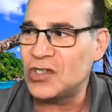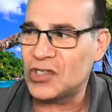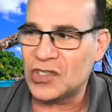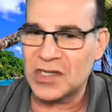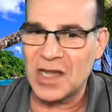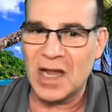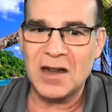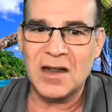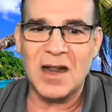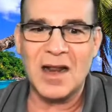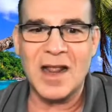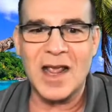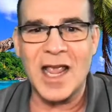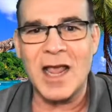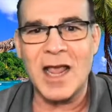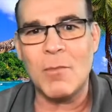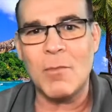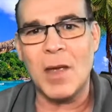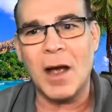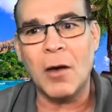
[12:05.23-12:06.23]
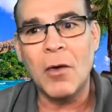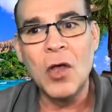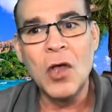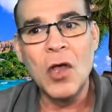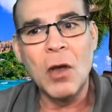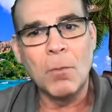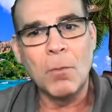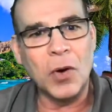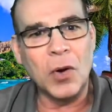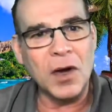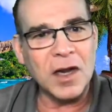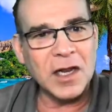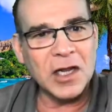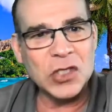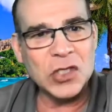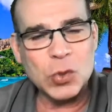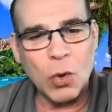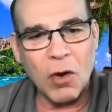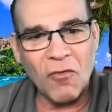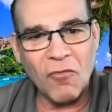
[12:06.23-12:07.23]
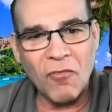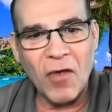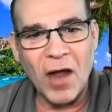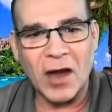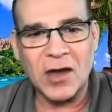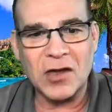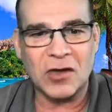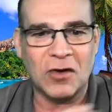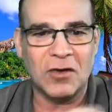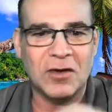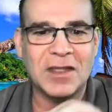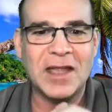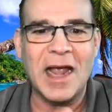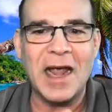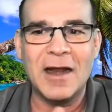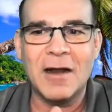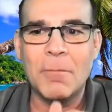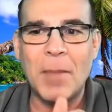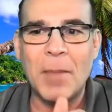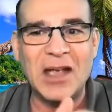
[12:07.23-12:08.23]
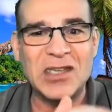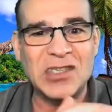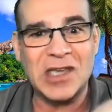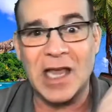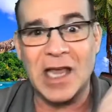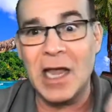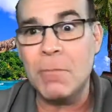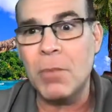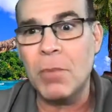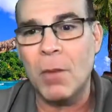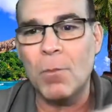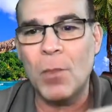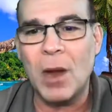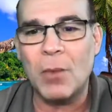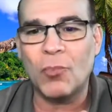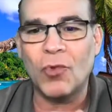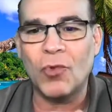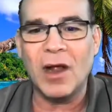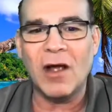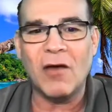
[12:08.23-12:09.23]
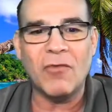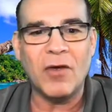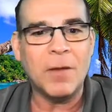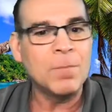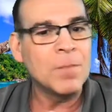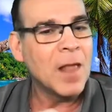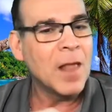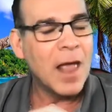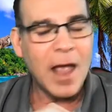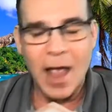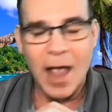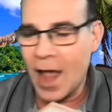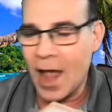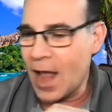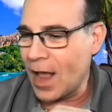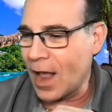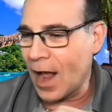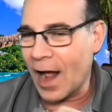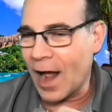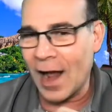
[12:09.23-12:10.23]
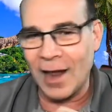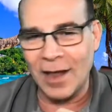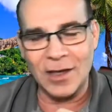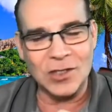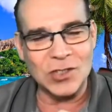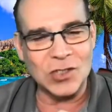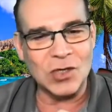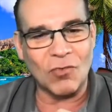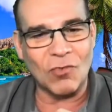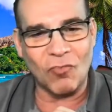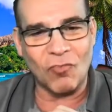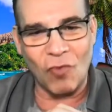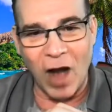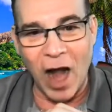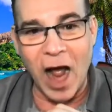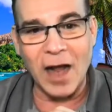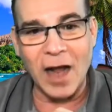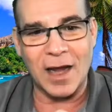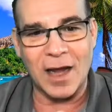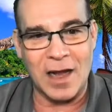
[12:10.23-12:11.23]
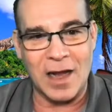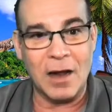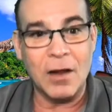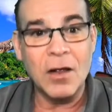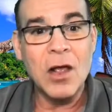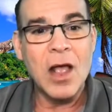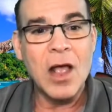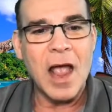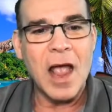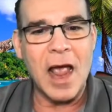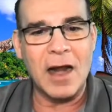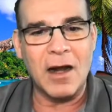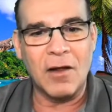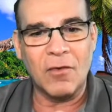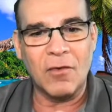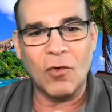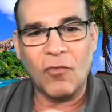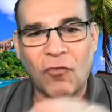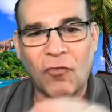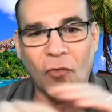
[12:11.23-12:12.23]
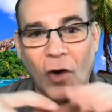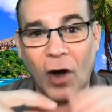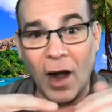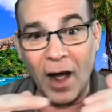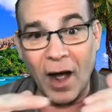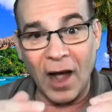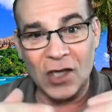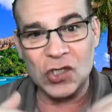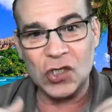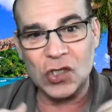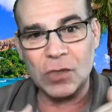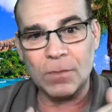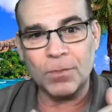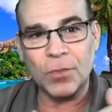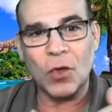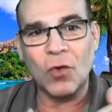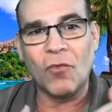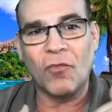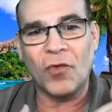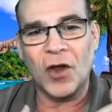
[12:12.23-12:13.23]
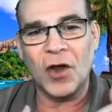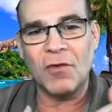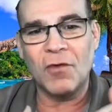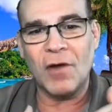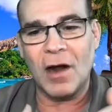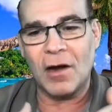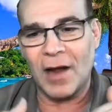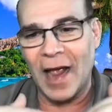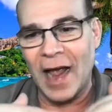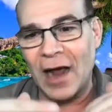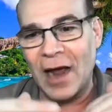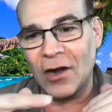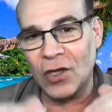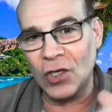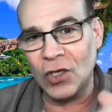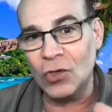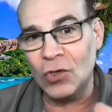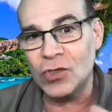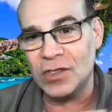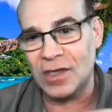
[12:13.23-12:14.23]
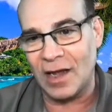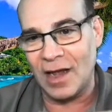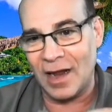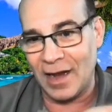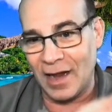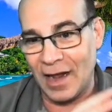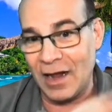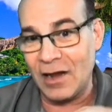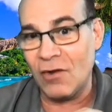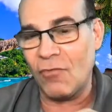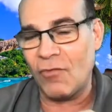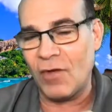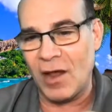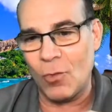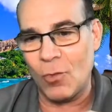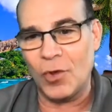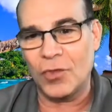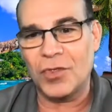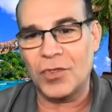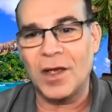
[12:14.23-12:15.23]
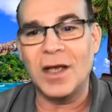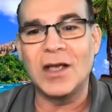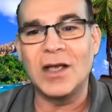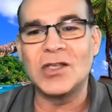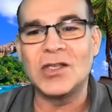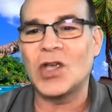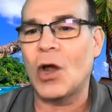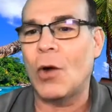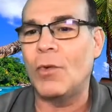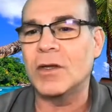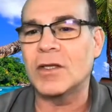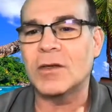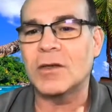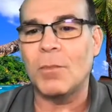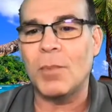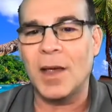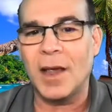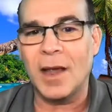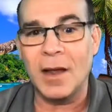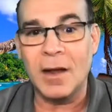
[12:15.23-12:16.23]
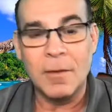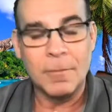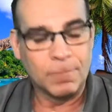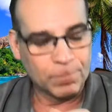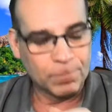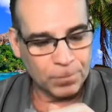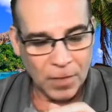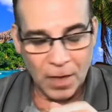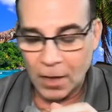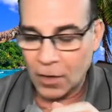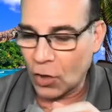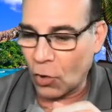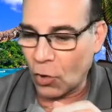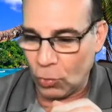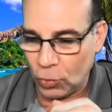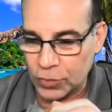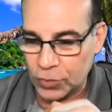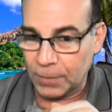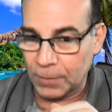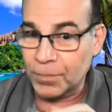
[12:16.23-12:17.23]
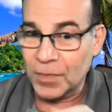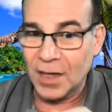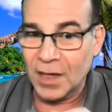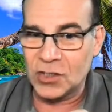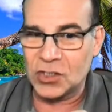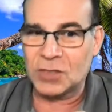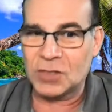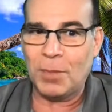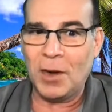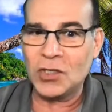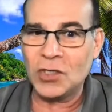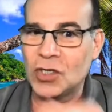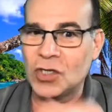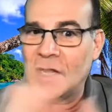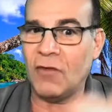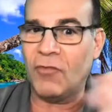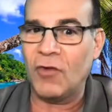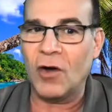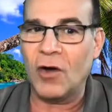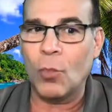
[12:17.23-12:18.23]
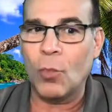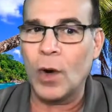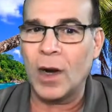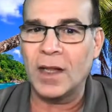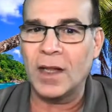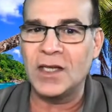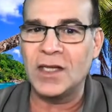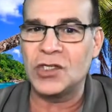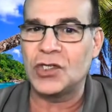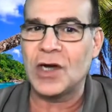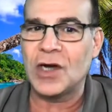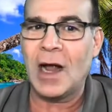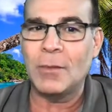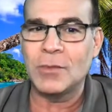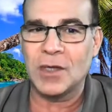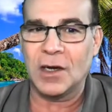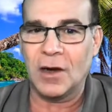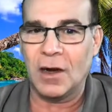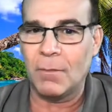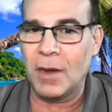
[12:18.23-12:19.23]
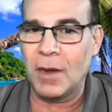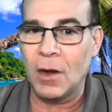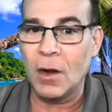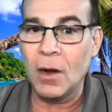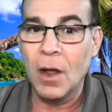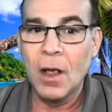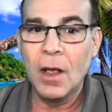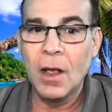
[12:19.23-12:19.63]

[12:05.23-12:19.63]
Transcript: send an email, put it into a vector database, keep a memory of it. AI is rocking it. And for us who figure out how to use it and innovate with it is going to be golden, especially if you're in one of these jobs that are going to be